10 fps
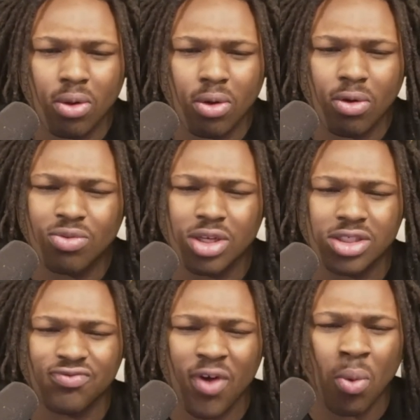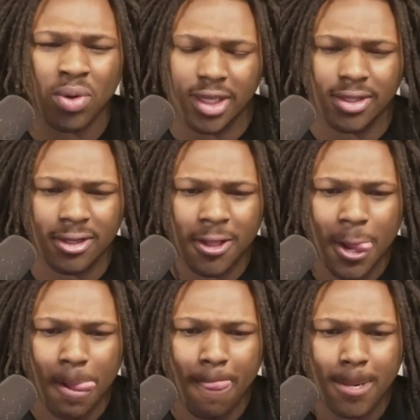was phony.
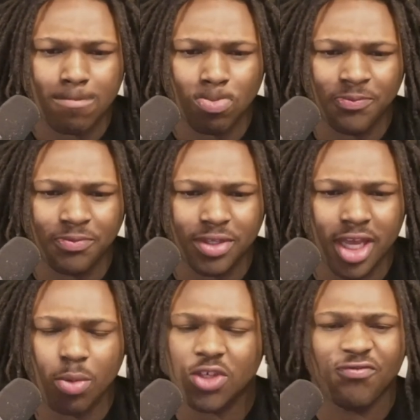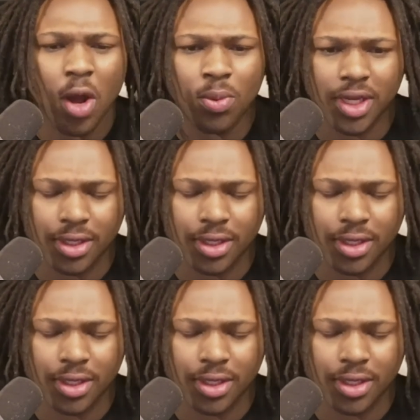It was phony.